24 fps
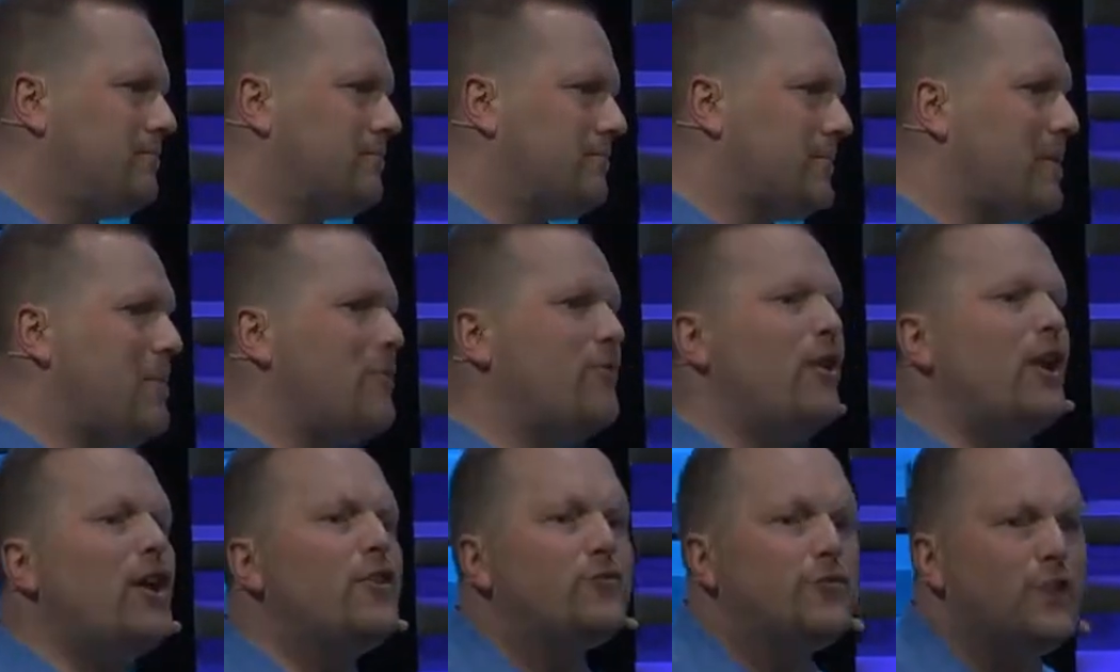It can be
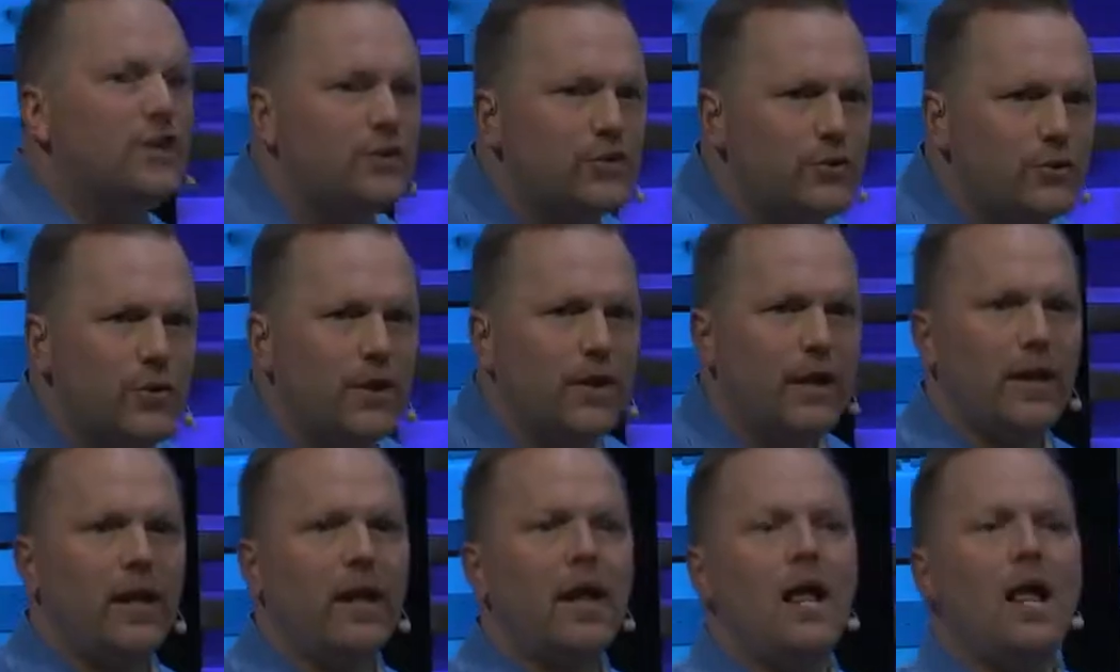very
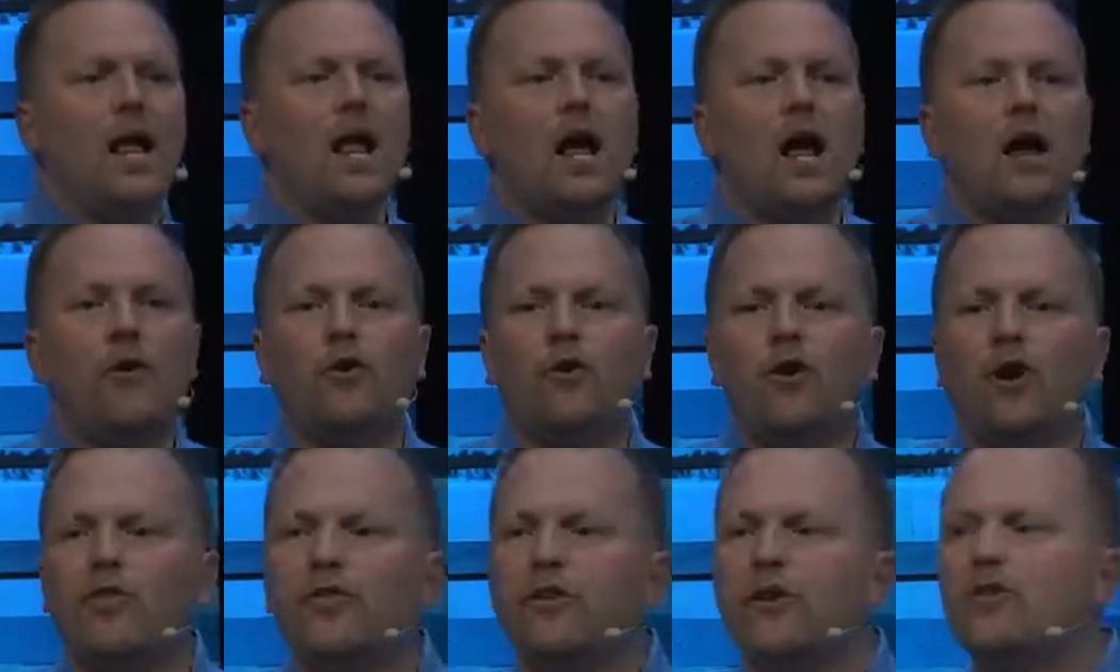frustrating. And
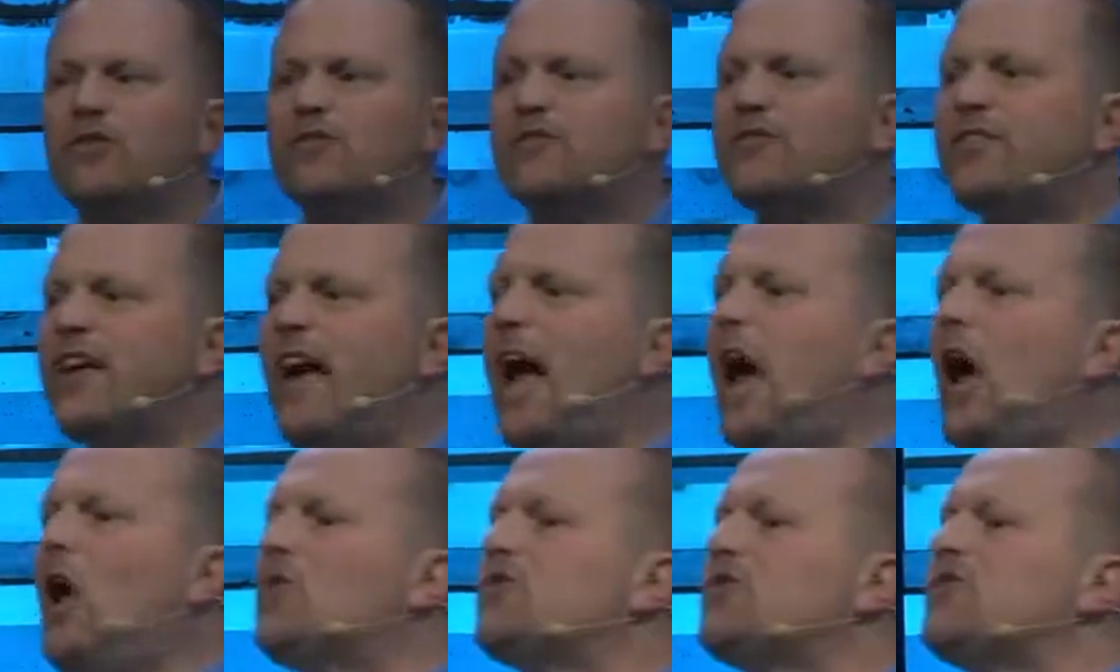there, there's
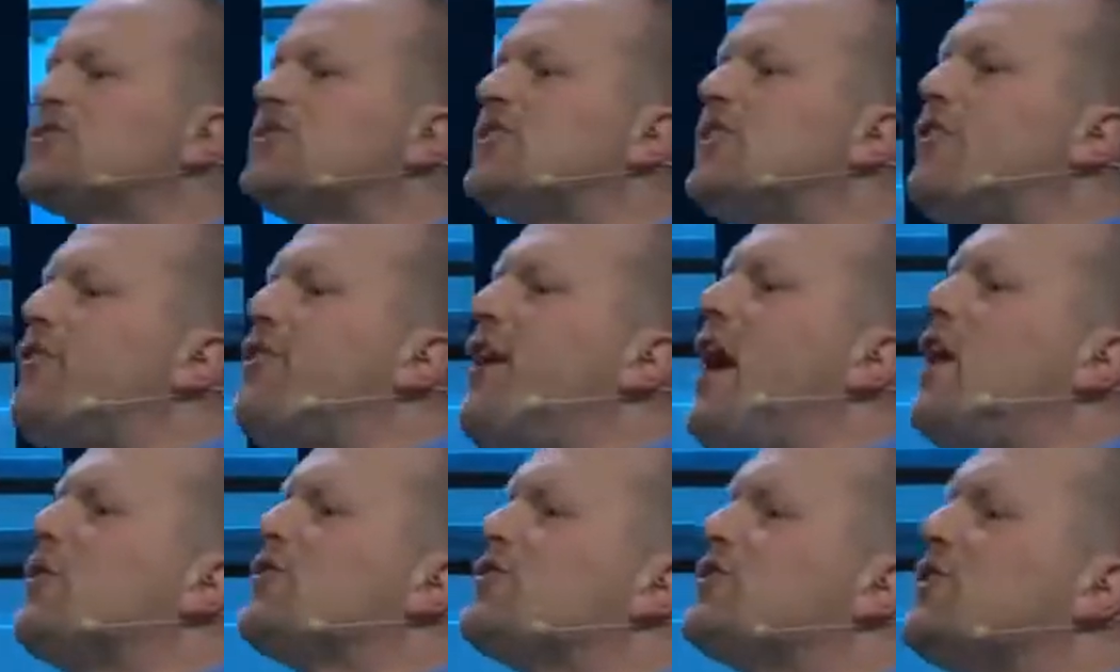thousands and
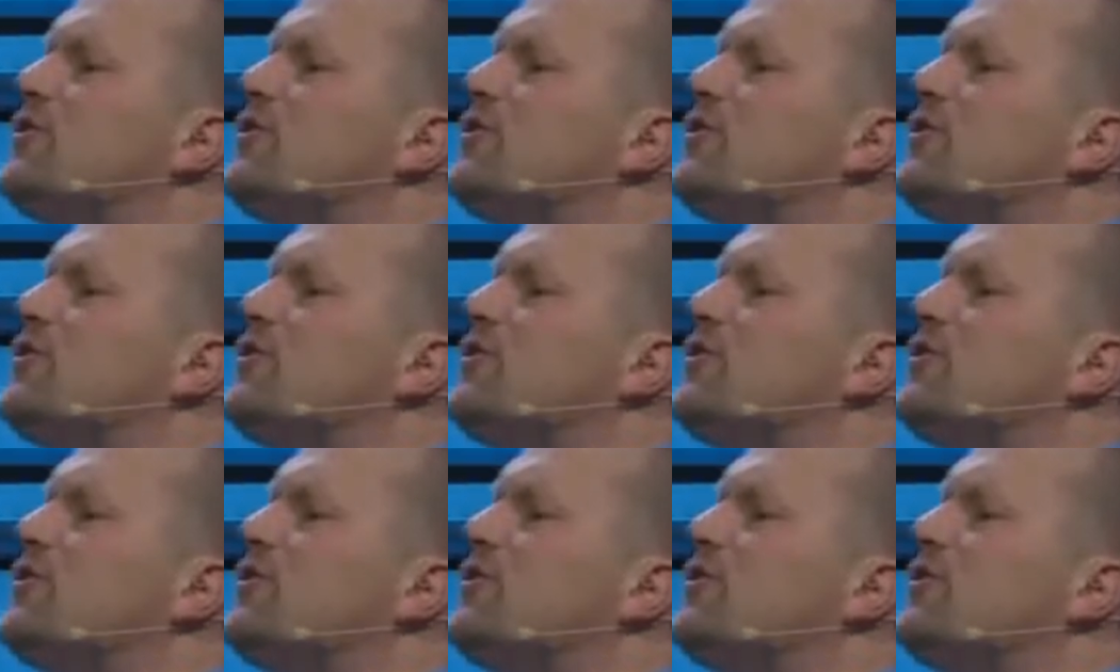thousands of